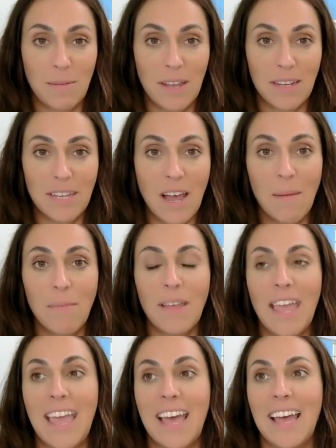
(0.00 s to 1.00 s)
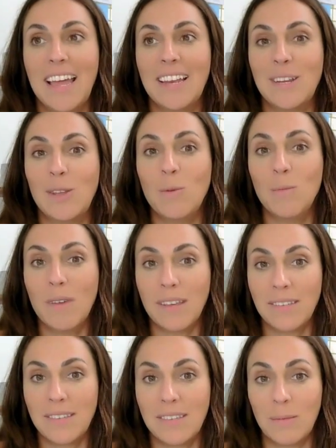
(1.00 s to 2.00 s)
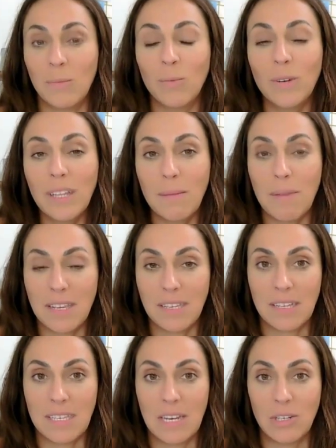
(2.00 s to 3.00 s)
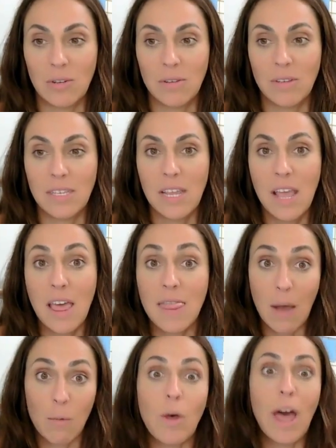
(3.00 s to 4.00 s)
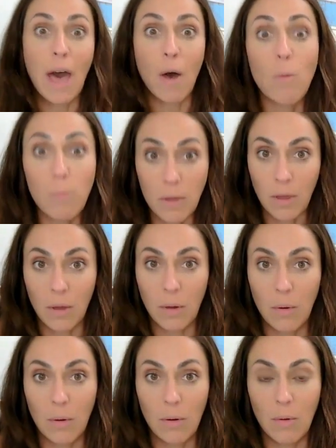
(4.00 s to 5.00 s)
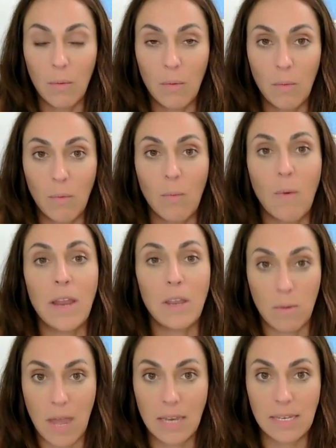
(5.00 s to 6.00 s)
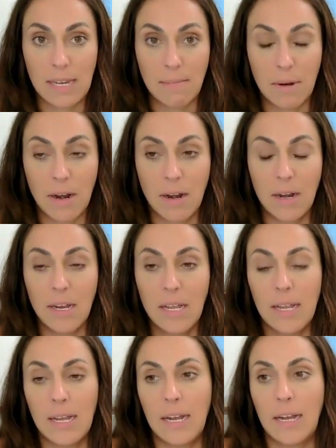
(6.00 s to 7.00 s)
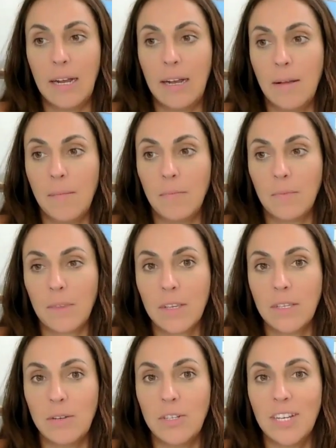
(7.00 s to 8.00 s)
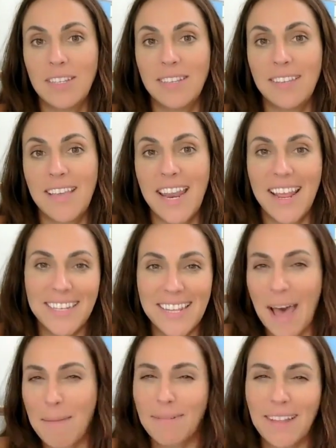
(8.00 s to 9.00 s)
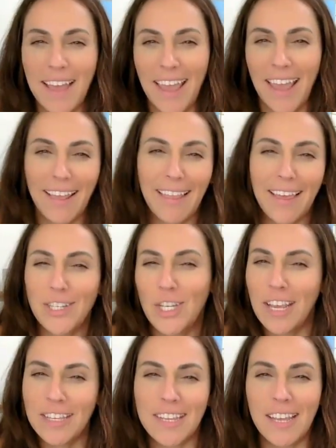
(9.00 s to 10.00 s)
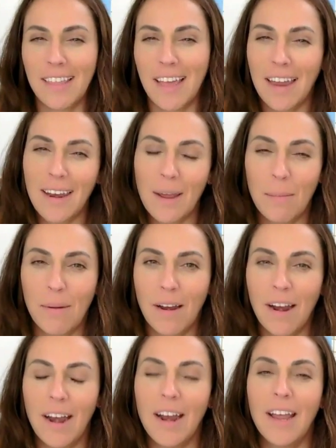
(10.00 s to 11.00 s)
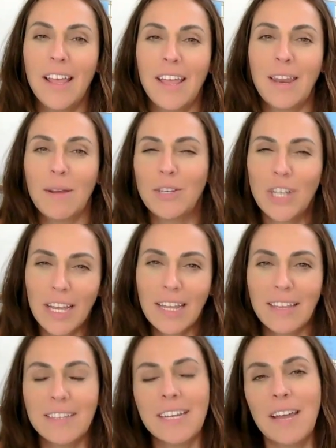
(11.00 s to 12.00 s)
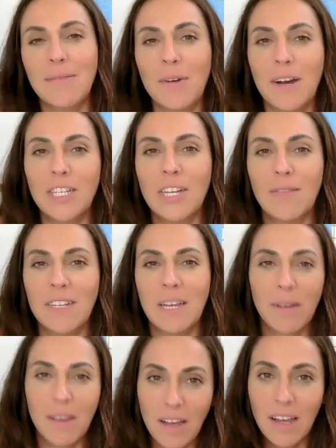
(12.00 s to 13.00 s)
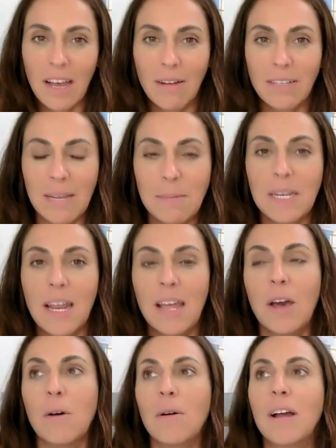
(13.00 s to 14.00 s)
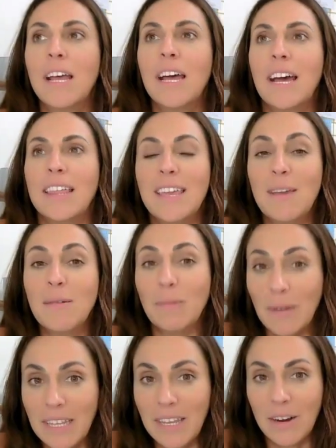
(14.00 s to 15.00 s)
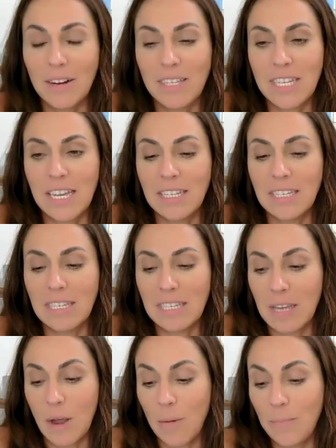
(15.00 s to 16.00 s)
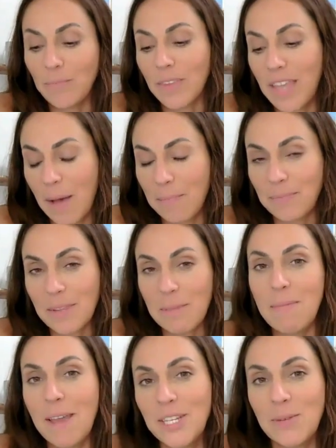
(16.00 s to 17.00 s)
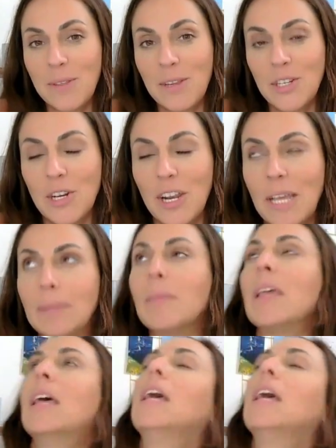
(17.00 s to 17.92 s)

are picked up and you miss some really basic essentials that will help you when you get deeper. Um, so just getting to that plate, like chasing that number, you know, checking the dive watch every time, like, oh, how deep did I go? I think it really hurts us. So yeah, be patient with your journey.